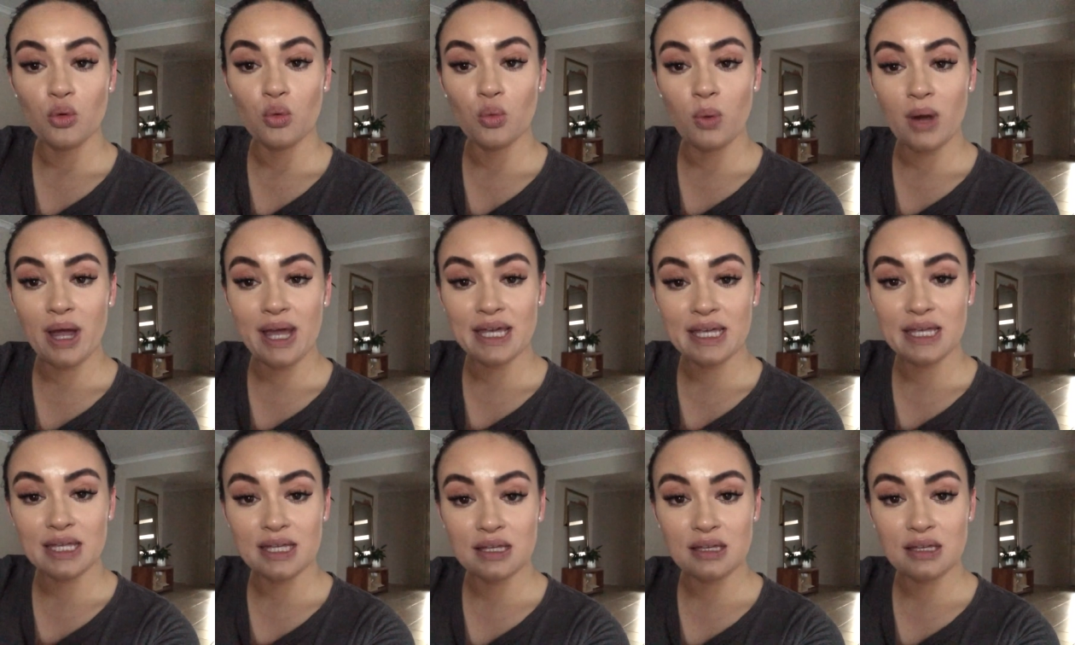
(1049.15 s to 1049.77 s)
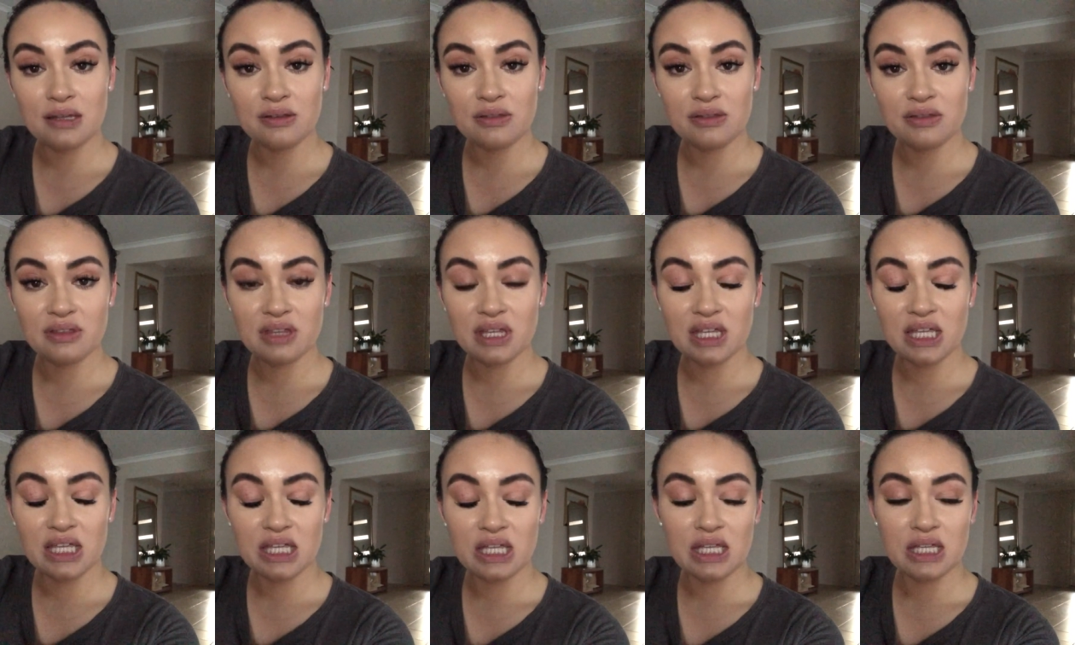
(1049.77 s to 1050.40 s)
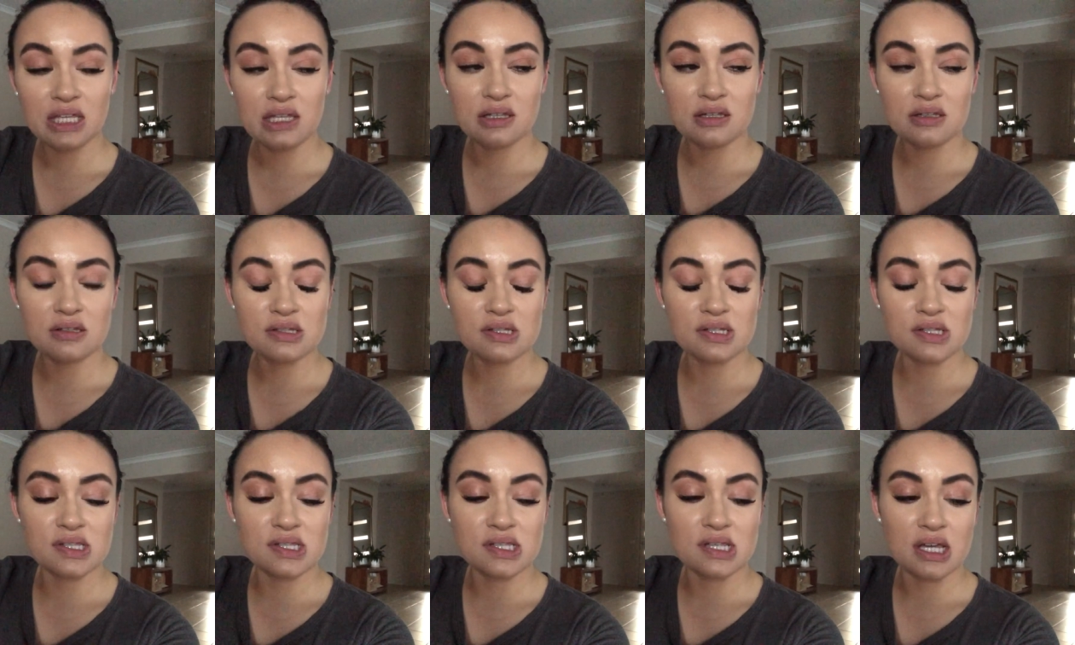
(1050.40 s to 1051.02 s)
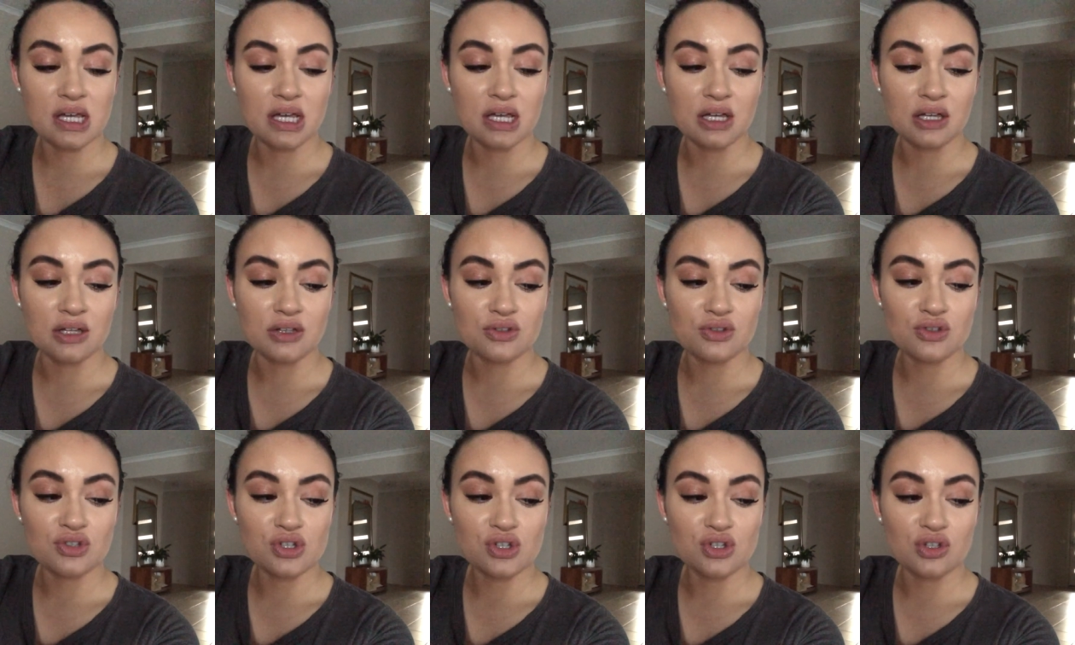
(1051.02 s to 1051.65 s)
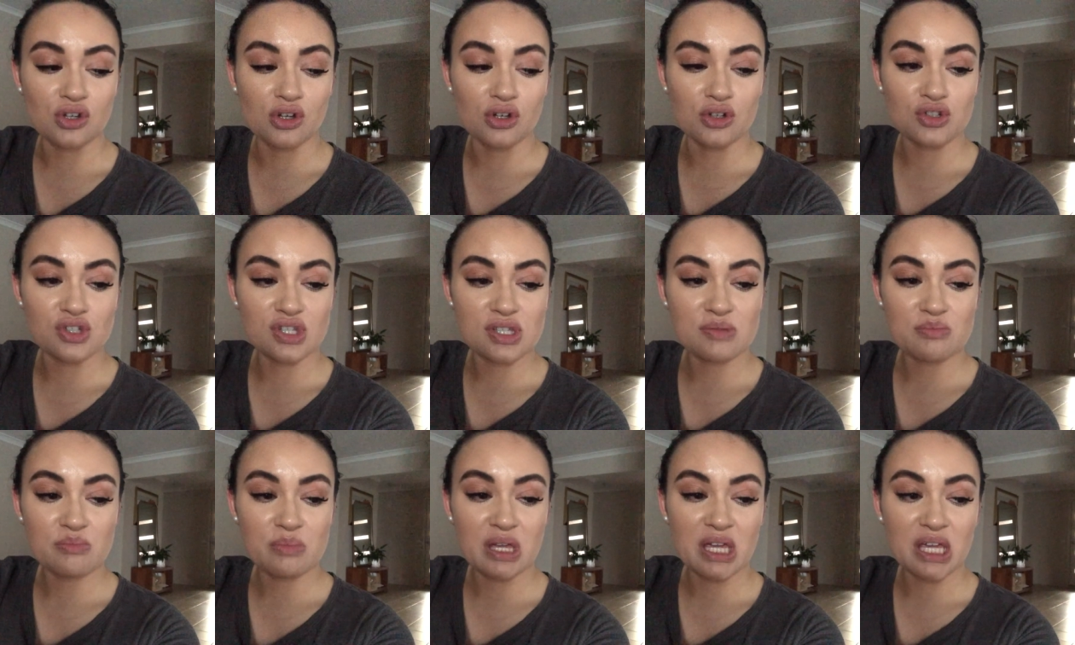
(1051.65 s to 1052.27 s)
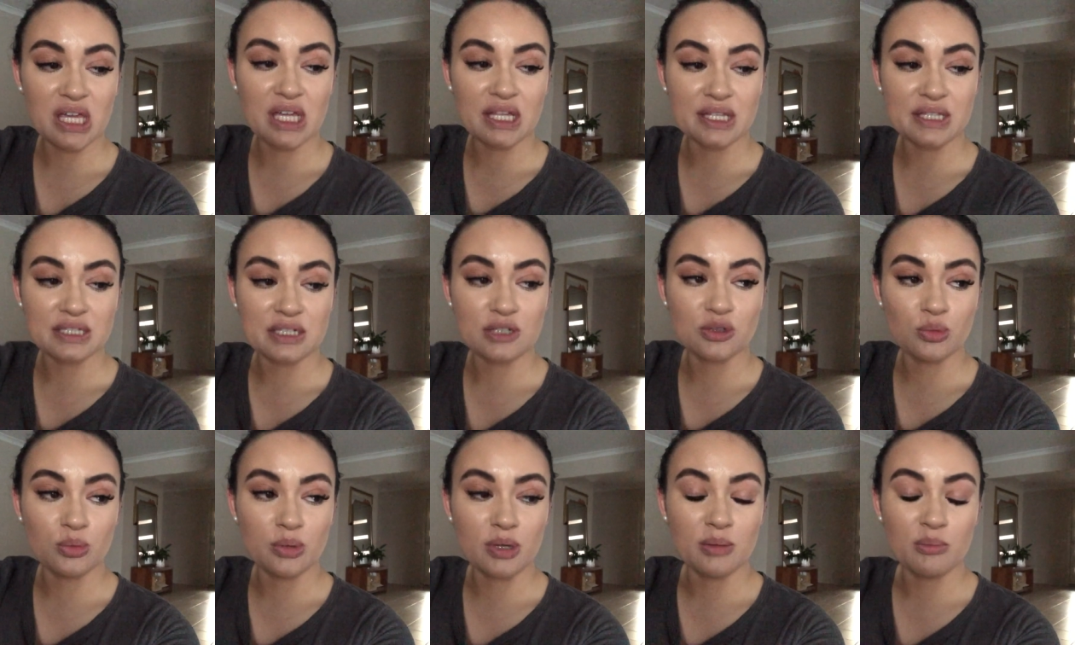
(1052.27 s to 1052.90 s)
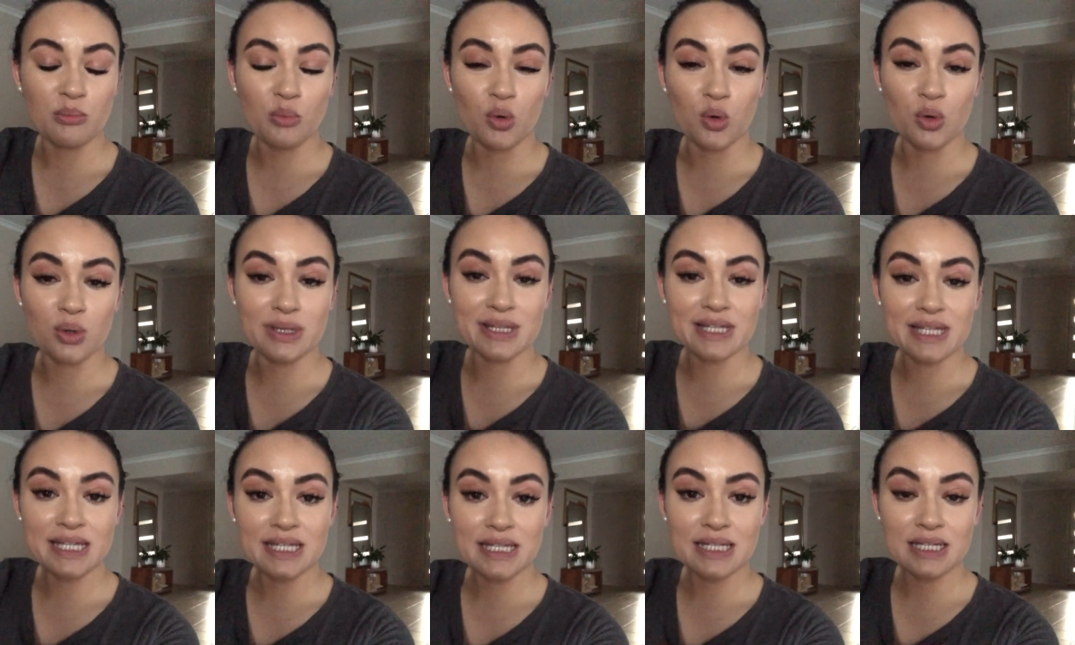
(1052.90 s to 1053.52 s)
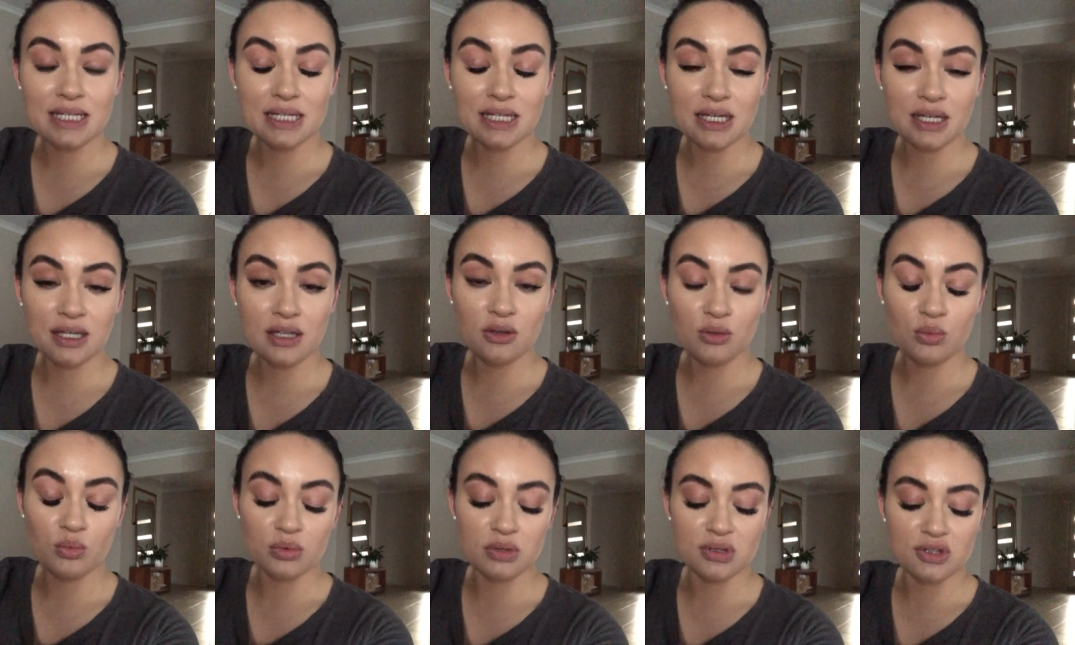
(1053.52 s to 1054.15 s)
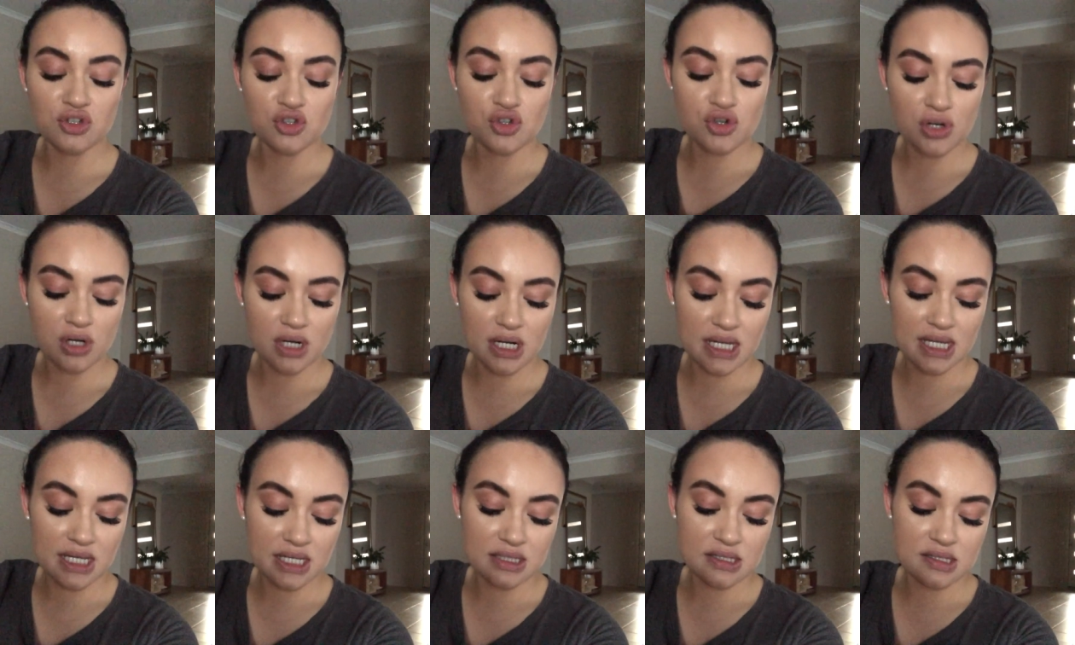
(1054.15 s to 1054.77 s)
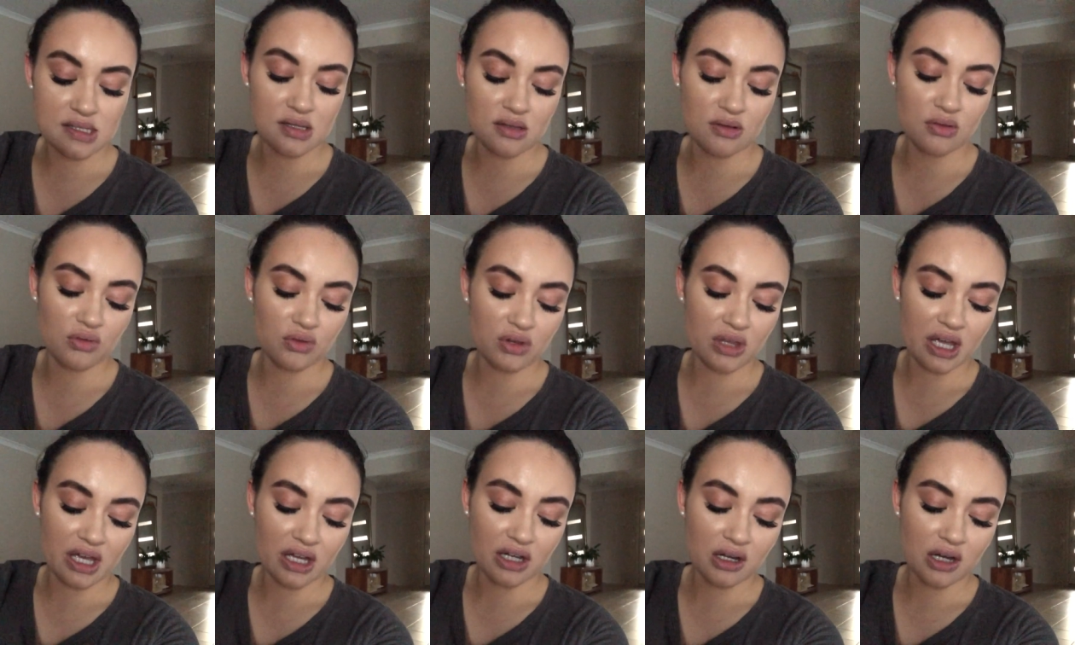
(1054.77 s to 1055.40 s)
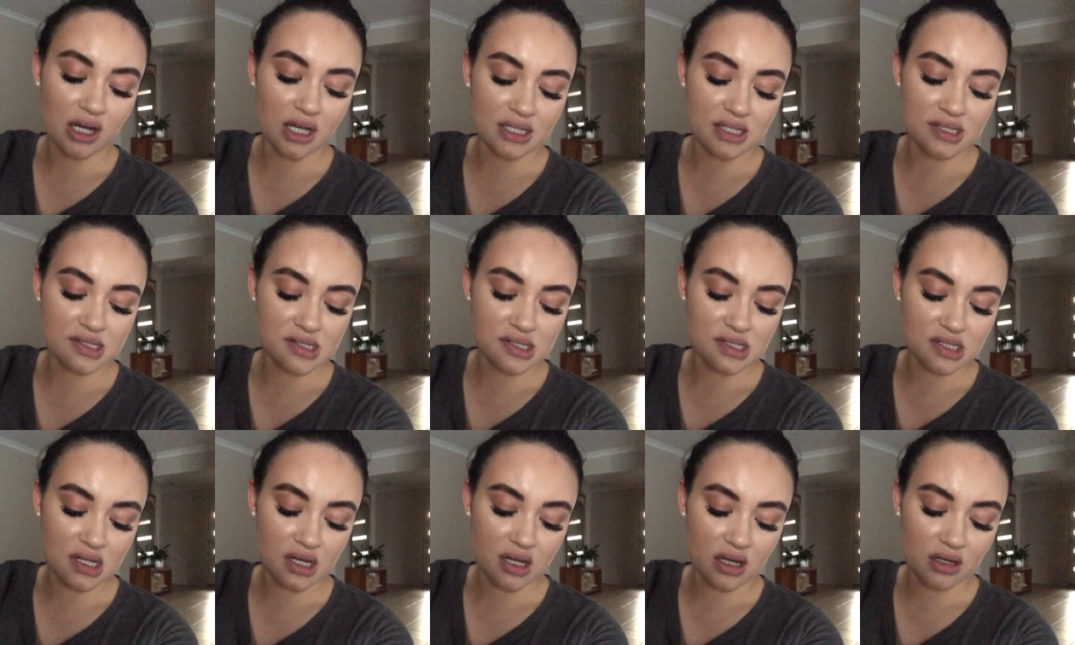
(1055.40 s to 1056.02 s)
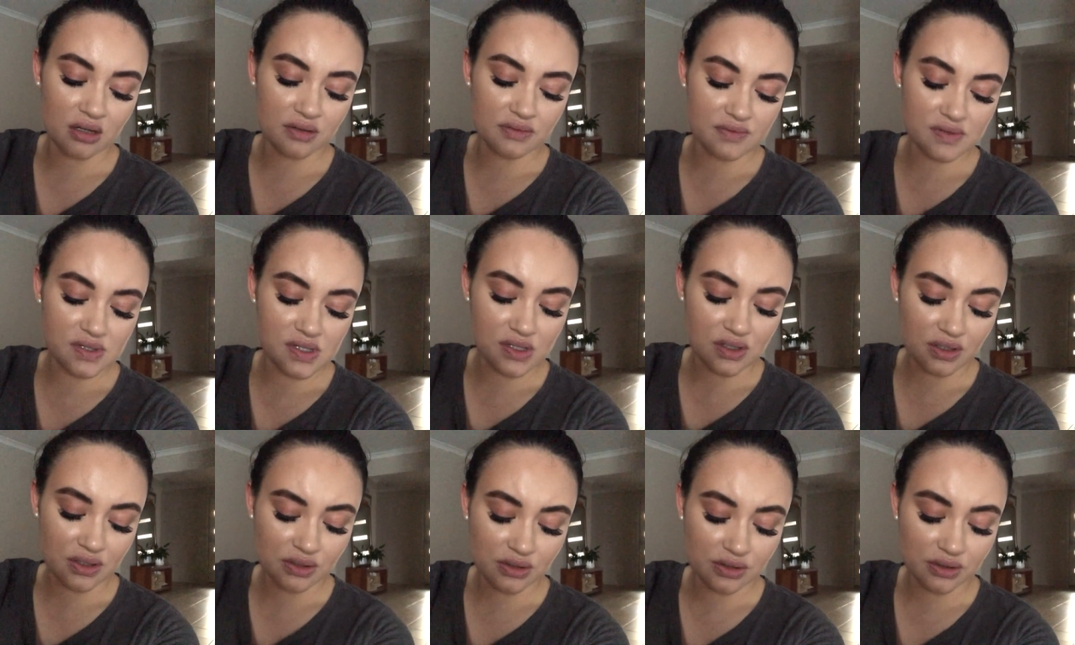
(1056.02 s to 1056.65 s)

weighing things and, you know, just being a little bit more lenient with treats and all that kind of stuff. So,